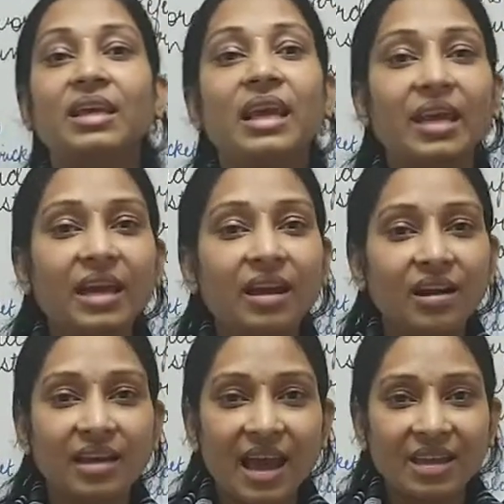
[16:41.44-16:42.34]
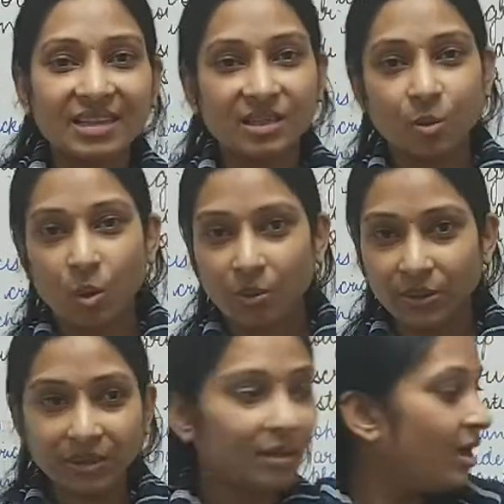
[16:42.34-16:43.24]
A again is a
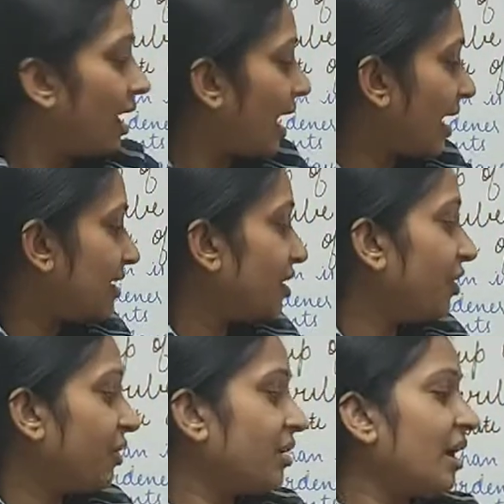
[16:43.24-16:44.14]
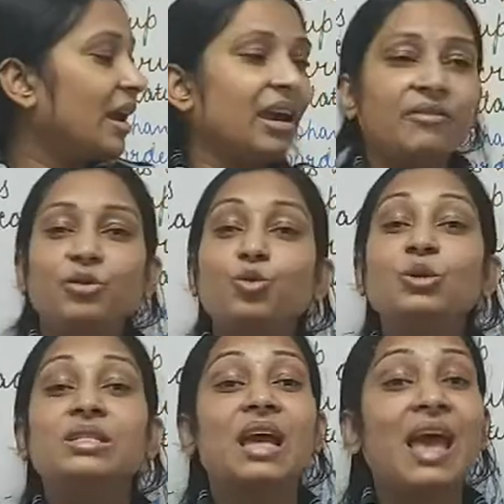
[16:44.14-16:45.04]
vowel, and here I have
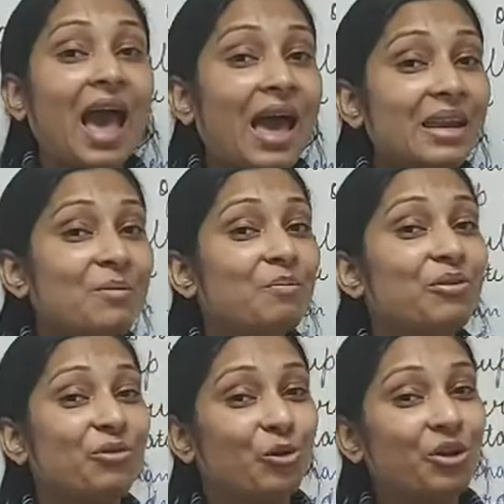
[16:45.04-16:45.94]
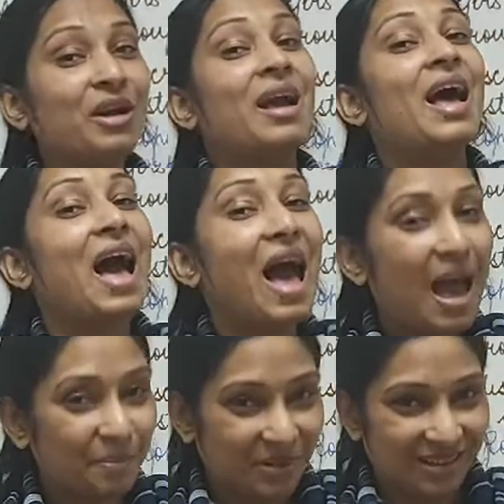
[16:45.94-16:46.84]
used an before
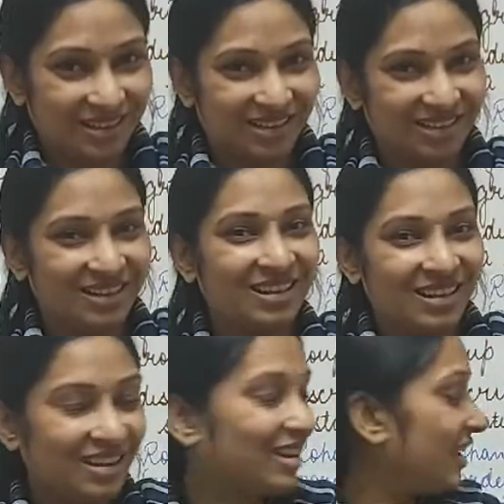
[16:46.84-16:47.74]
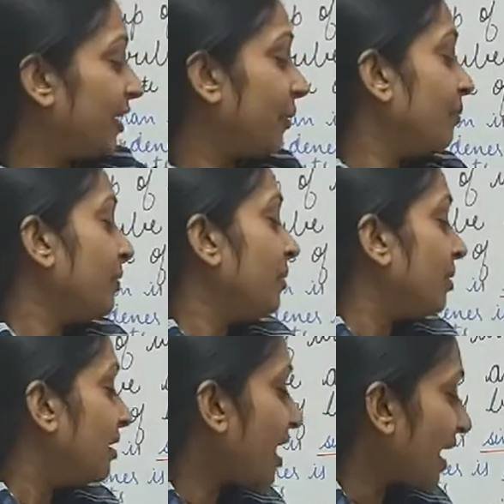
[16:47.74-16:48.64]
apple. Clear?
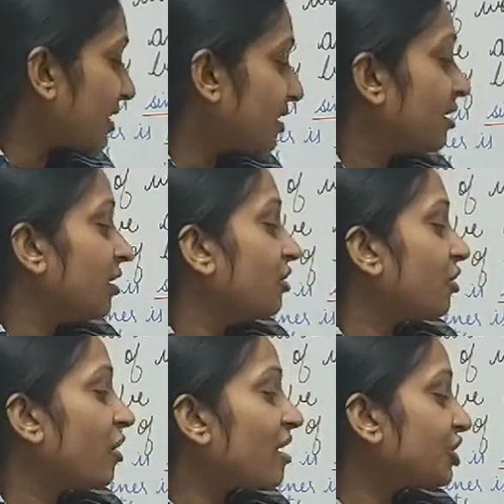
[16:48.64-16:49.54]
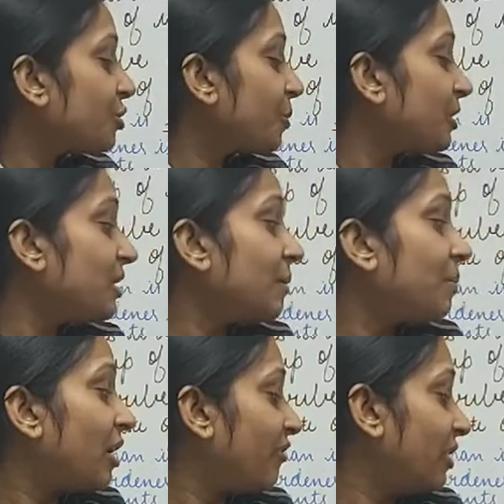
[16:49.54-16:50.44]
Next, the Rashtrapati
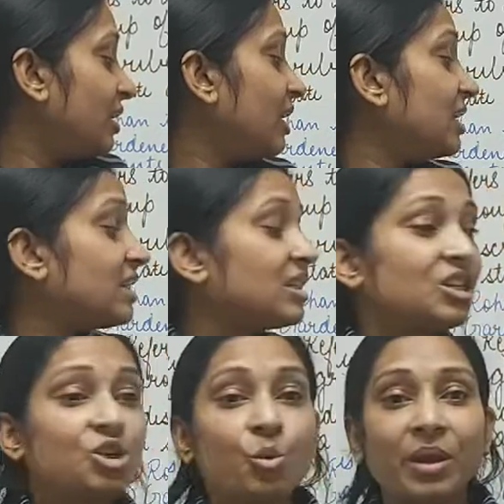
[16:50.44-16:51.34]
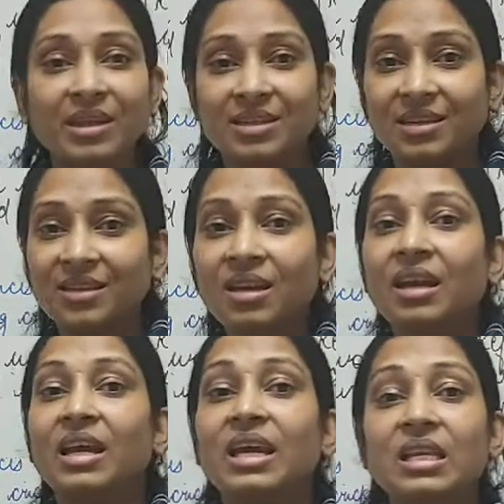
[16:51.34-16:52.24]
Bhavan is situated
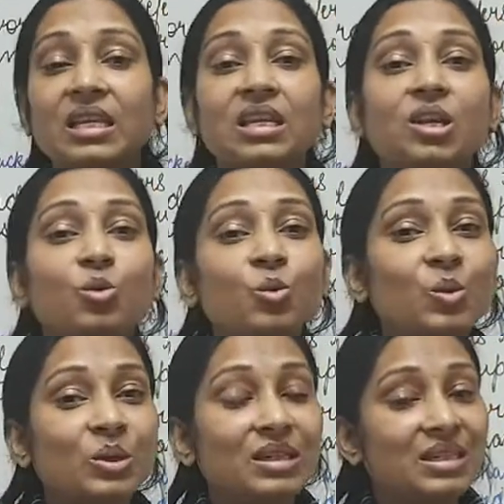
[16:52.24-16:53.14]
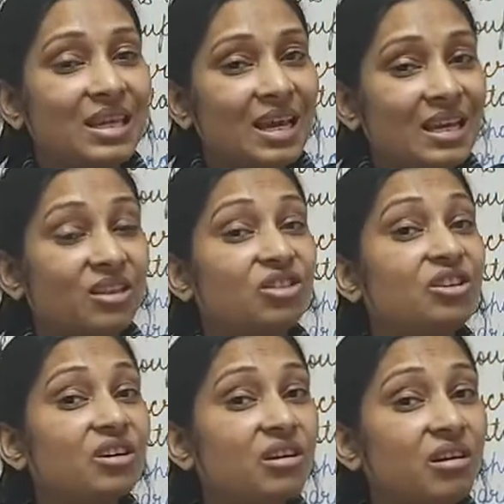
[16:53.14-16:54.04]
in New Delhi.
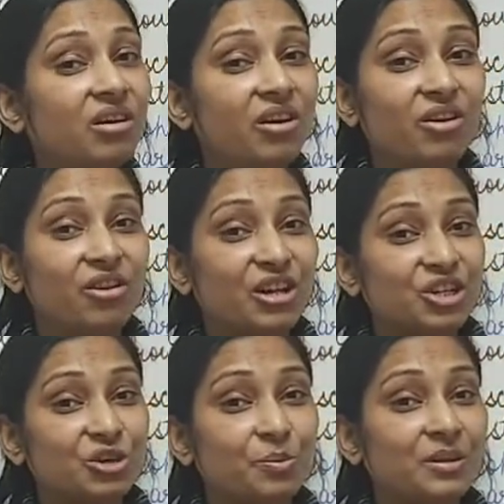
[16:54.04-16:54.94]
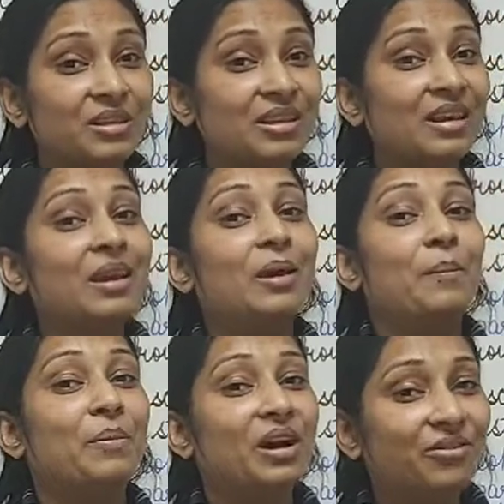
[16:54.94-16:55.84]
The Rashtrapati
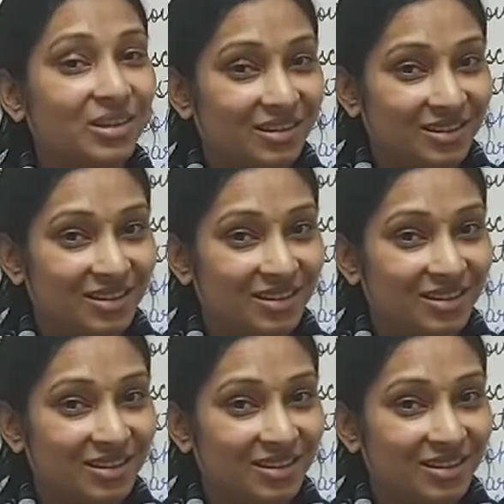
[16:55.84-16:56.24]
Bhavan.